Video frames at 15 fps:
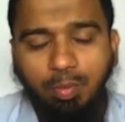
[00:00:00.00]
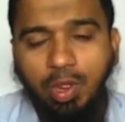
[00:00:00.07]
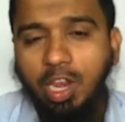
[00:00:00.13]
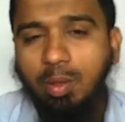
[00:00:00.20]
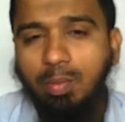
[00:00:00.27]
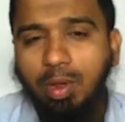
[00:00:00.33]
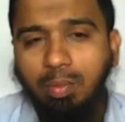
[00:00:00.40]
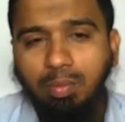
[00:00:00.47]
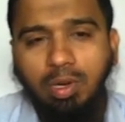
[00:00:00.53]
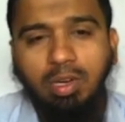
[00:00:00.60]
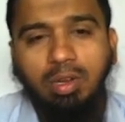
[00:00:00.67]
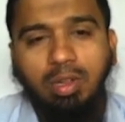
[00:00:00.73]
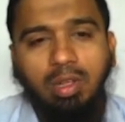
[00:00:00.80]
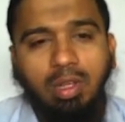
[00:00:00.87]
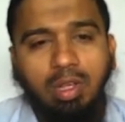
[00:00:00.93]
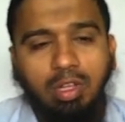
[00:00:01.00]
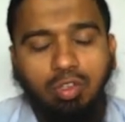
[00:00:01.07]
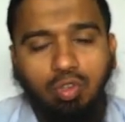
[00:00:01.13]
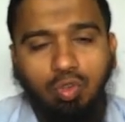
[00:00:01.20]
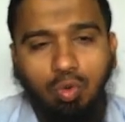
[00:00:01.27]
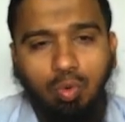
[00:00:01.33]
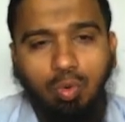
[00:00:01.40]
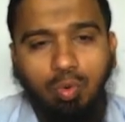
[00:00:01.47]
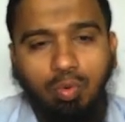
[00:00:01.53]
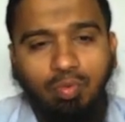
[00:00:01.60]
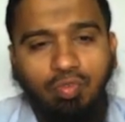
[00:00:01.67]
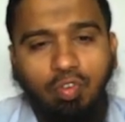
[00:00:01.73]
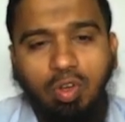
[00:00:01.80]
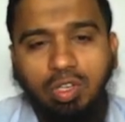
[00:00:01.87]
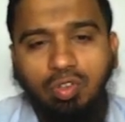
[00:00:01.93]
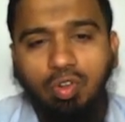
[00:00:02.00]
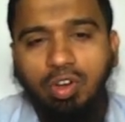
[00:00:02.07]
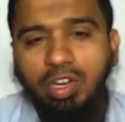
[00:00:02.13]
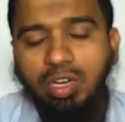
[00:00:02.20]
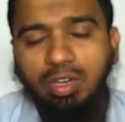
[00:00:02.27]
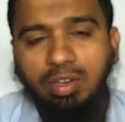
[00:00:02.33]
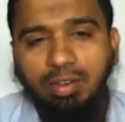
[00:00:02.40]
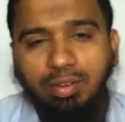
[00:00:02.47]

minimum, so focus on it.